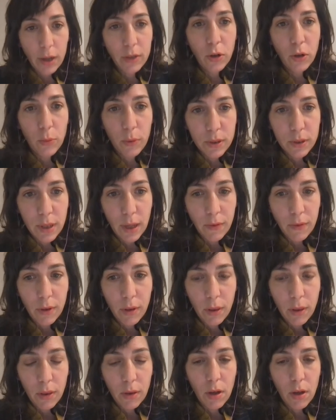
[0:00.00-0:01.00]
October
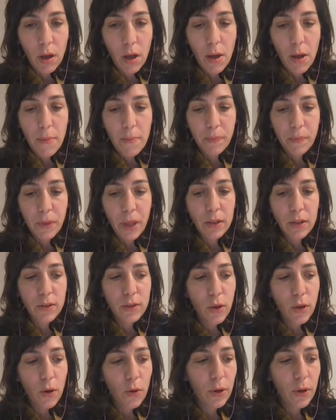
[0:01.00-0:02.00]
7th. And
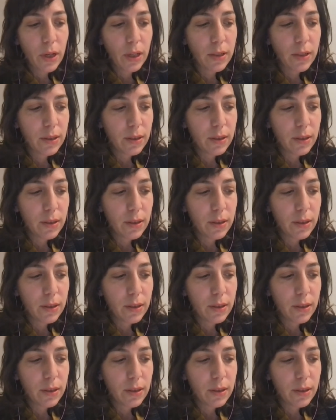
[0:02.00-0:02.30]
so